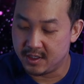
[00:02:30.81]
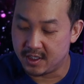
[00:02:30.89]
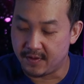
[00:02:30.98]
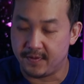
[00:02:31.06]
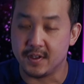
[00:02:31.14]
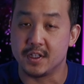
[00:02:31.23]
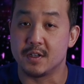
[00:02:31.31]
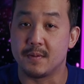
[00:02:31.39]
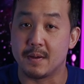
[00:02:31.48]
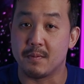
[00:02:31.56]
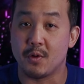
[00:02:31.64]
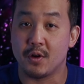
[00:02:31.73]
shuffle a little
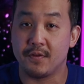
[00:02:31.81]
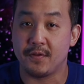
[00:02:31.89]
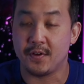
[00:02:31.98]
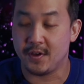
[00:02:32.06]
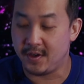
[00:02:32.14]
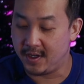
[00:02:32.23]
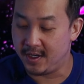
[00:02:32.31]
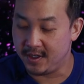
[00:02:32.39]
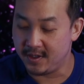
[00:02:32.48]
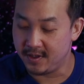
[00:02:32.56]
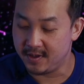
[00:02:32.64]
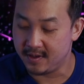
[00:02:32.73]
bit more for you
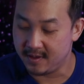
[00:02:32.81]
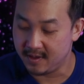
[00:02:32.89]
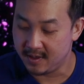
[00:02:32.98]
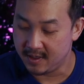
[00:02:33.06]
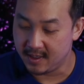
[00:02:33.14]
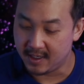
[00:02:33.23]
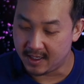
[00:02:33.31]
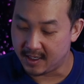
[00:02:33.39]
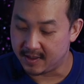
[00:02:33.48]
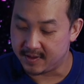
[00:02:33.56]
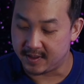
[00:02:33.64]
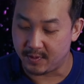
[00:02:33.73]
here
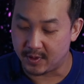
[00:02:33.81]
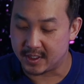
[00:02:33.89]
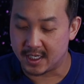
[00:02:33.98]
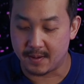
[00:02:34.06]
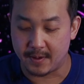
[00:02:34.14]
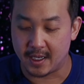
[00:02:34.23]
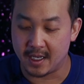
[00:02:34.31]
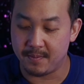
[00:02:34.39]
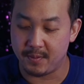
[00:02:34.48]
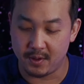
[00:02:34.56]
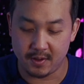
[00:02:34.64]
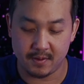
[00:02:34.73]
and see what's coming up.